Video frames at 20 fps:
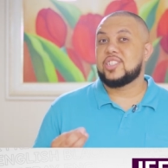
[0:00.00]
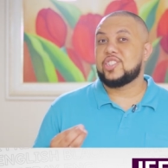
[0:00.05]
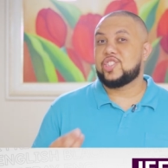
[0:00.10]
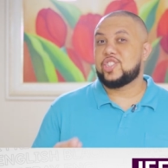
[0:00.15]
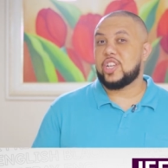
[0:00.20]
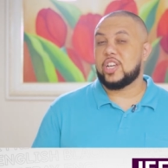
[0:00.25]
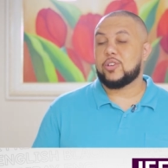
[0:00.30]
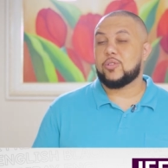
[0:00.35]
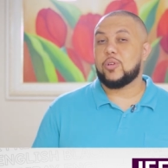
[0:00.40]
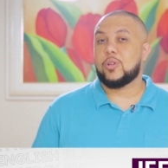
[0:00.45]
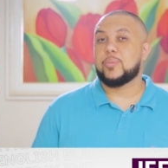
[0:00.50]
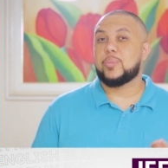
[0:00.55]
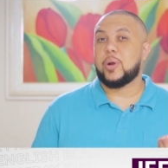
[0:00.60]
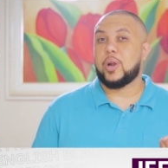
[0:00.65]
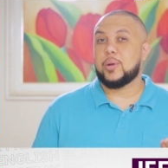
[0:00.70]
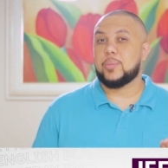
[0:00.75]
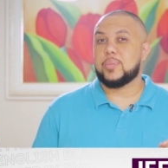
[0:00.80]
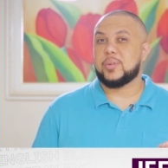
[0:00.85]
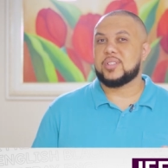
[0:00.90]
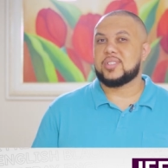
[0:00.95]
General
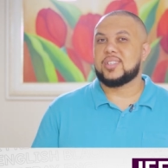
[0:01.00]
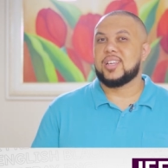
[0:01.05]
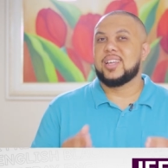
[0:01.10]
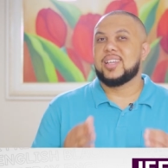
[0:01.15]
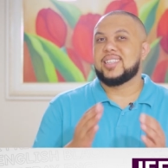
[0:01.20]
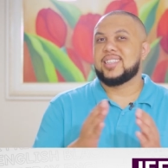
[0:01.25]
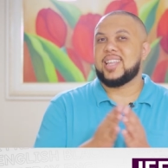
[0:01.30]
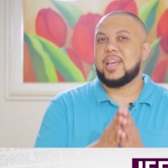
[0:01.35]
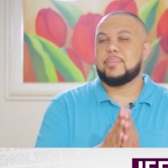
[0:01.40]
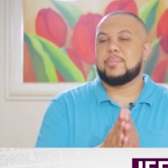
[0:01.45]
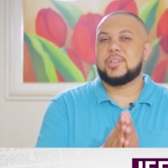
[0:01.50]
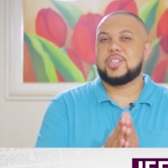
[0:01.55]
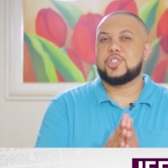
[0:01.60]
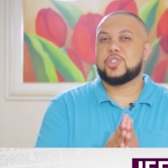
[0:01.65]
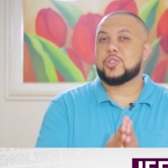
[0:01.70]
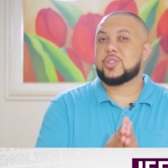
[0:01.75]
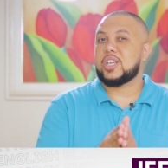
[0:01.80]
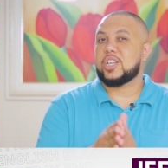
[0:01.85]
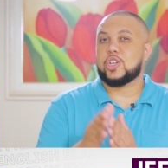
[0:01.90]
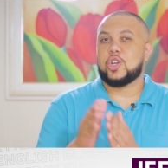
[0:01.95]
purpose. That
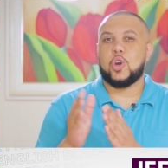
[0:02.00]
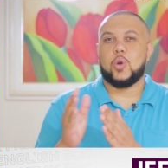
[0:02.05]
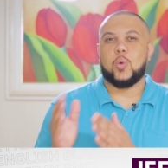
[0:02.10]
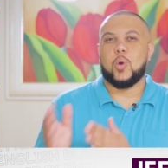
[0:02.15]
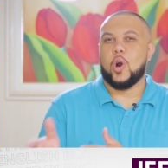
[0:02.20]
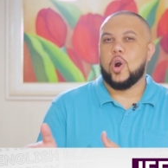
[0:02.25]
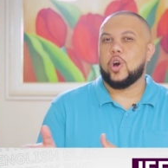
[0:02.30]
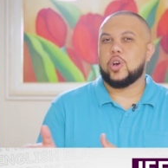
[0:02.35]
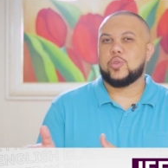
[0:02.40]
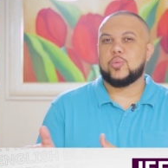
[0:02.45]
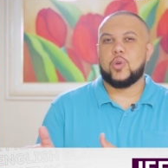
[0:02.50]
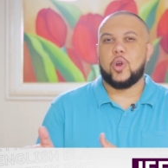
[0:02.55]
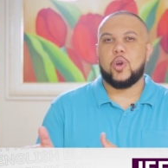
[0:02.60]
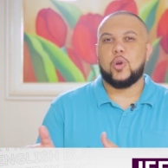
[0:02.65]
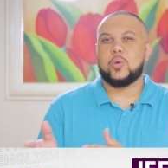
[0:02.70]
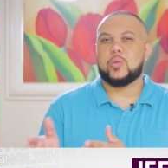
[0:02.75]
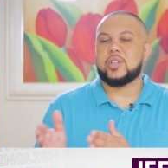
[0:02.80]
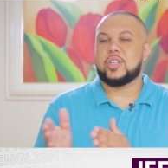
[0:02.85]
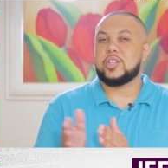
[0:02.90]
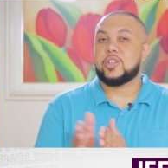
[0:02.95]
means you can go on
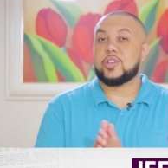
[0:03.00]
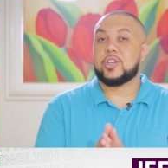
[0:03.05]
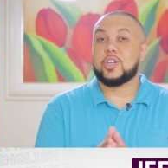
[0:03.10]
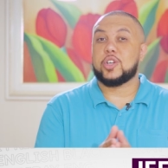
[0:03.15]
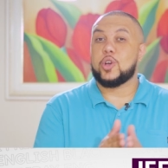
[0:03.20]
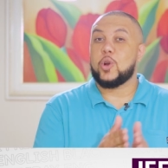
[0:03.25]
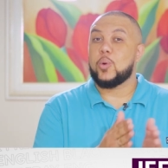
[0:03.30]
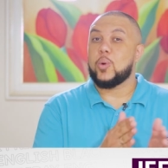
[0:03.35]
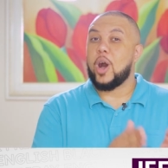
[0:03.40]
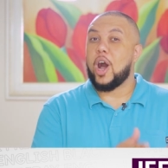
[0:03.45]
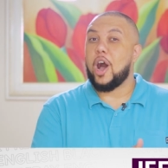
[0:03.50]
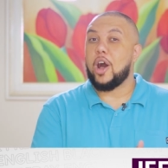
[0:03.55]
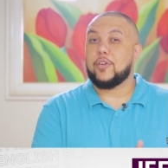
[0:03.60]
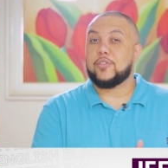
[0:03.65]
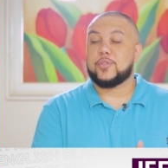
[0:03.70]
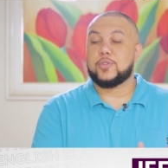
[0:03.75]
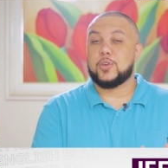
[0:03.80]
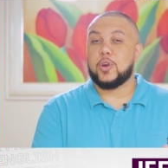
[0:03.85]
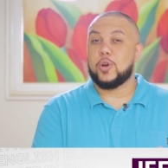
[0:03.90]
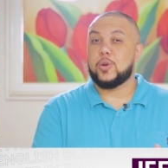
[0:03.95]
road and you can go
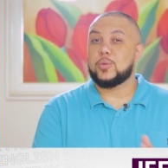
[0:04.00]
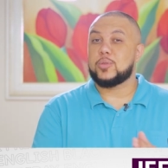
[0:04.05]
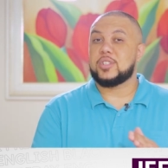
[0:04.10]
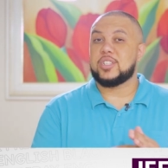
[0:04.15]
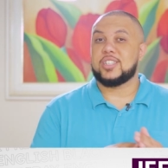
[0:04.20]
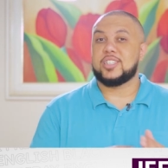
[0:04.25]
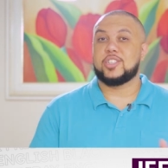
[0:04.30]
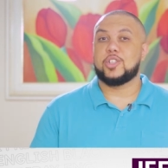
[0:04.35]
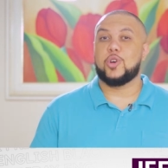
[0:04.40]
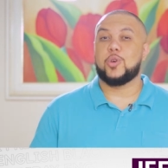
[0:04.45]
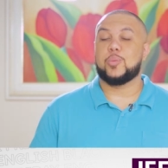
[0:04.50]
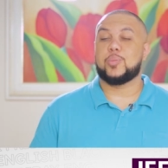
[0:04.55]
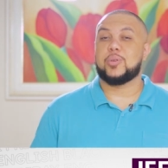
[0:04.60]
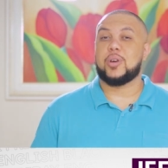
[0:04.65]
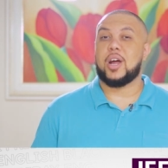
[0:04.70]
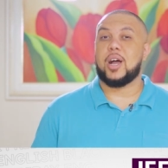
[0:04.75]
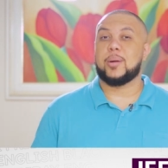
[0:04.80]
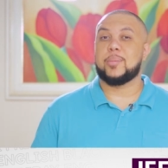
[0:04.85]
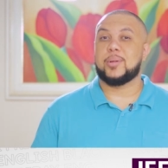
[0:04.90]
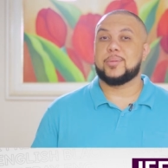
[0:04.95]
off road, no
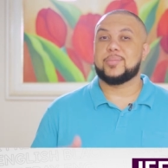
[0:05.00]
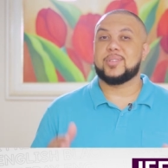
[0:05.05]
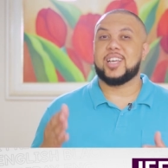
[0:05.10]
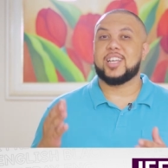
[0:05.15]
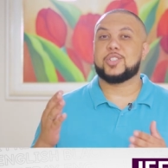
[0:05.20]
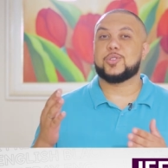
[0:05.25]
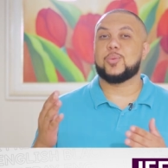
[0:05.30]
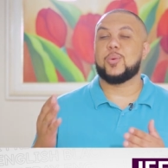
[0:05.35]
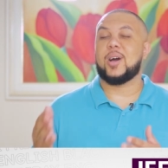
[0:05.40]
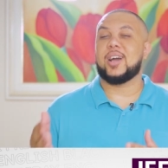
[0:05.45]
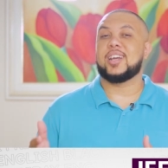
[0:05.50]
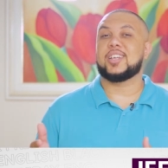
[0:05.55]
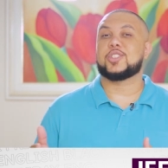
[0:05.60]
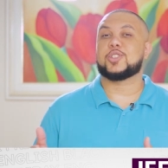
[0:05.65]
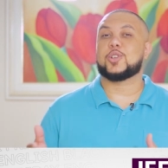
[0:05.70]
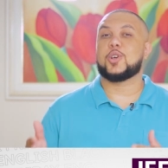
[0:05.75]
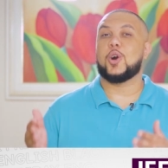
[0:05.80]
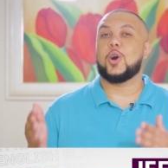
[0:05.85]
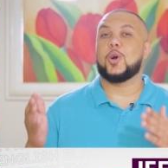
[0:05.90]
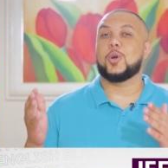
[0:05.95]
problem. That's why
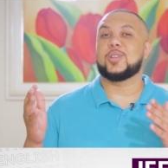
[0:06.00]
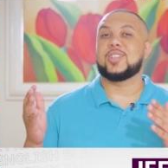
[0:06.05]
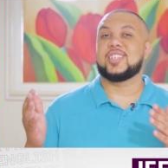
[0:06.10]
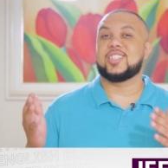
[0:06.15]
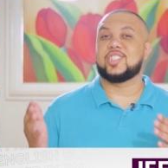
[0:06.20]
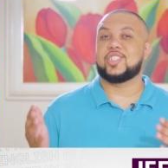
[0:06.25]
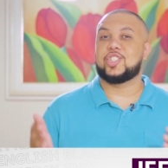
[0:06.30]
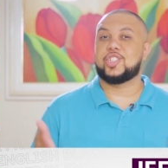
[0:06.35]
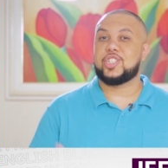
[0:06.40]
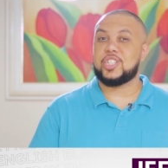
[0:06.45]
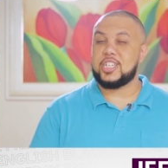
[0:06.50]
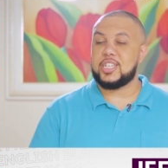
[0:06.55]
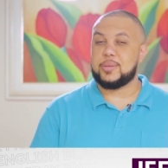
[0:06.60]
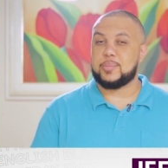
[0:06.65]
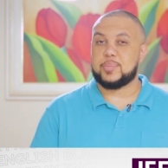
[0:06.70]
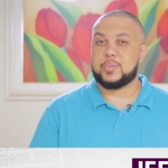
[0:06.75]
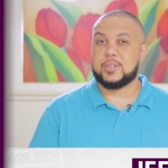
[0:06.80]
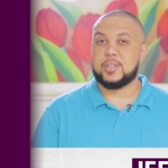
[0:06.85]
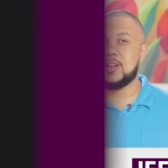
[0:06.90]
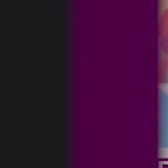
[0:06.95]
it's called a Jeep.